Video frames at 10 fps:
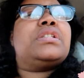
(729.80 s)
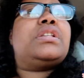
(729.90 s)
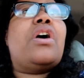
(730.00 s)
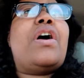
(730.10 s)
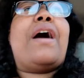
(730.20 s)

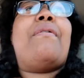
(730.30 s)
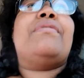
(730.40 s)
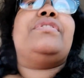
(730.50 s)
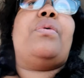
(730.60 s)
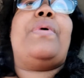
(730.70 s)
so
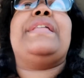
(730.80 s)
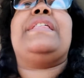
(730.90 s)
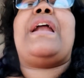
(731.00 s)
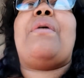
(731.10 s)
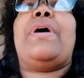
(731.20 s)
how the way
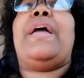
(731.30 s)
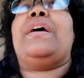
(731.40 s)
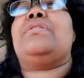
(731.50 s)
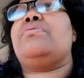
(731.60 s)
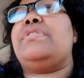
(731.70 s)
that i will
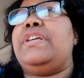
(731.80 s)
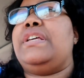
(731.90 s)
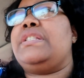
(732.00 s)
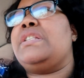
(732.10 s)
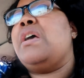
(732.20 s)
handle
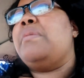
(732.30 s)
this